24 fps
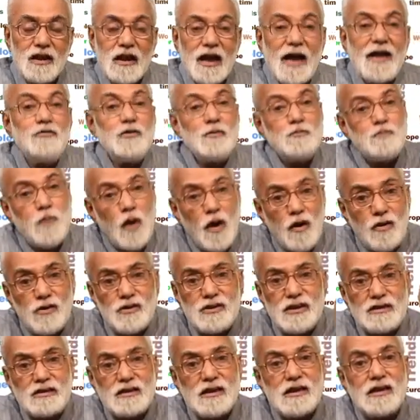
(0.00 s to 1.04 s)
And we borrow
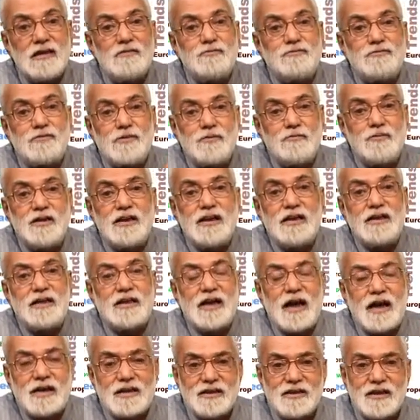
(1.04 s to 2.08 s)
the term from
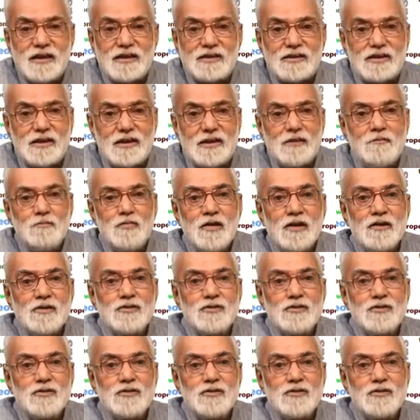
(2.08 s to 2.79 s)
Greek architecture